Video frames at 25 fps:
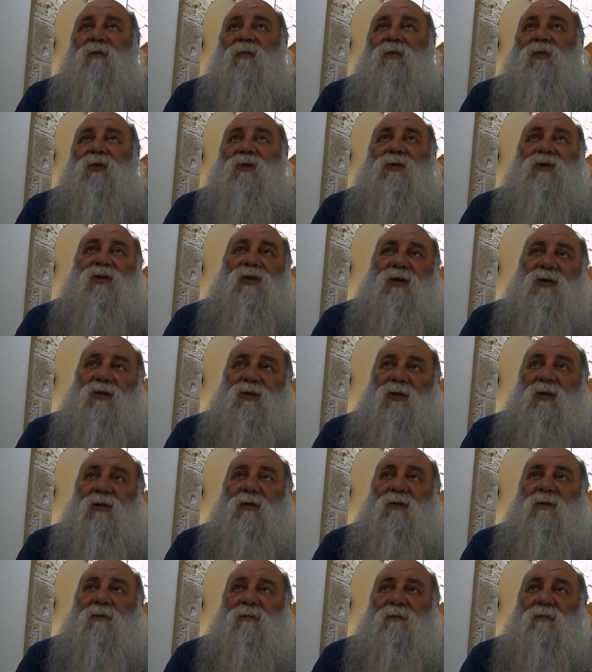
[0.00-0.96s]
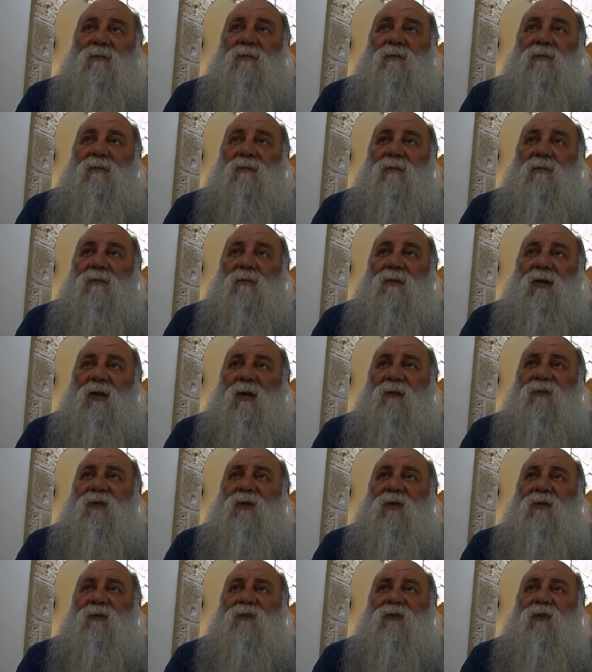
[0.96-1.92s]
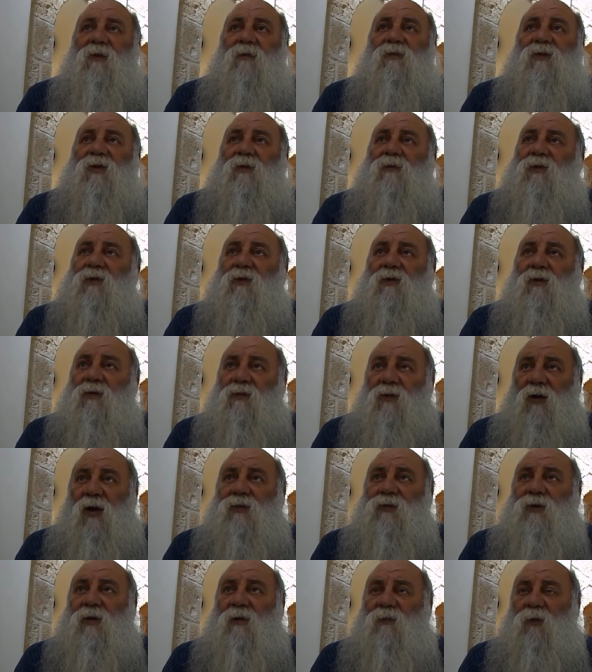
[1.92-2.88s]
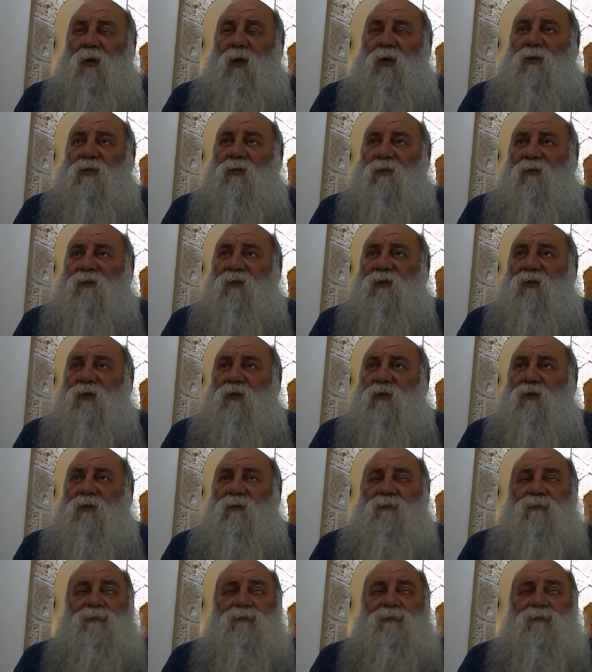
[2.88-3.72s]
procedure even from the bureaucratic point of view,